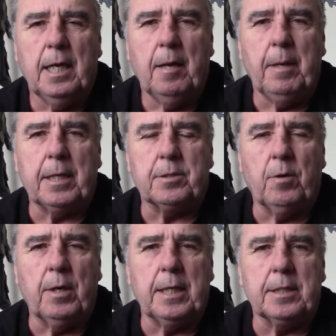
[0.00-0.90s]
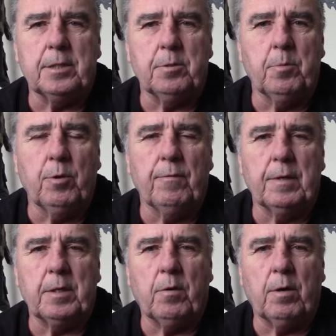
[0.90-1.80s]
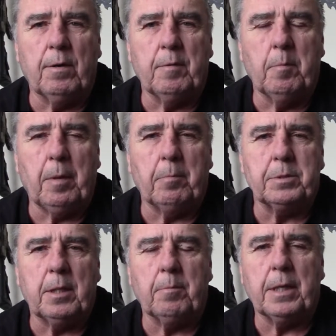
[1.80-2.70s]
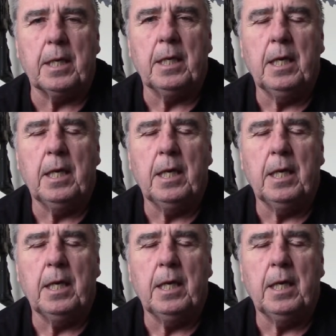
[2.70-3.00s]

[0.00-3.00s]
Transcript: it makes noise as you move it or if you bump something.